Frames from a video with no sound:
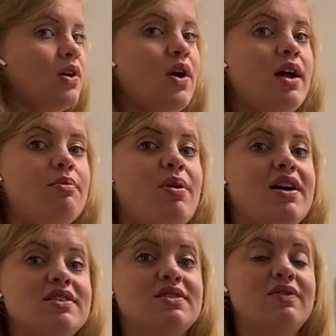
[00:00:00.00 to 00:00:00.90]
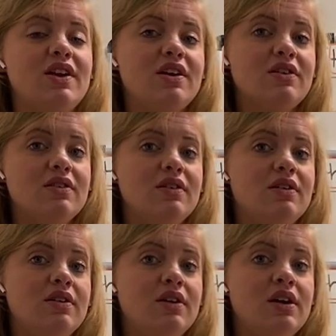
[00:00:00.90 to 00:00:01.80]
Go ahead, pause the video
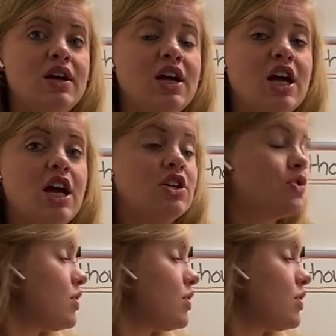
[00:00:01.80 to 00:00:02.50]
and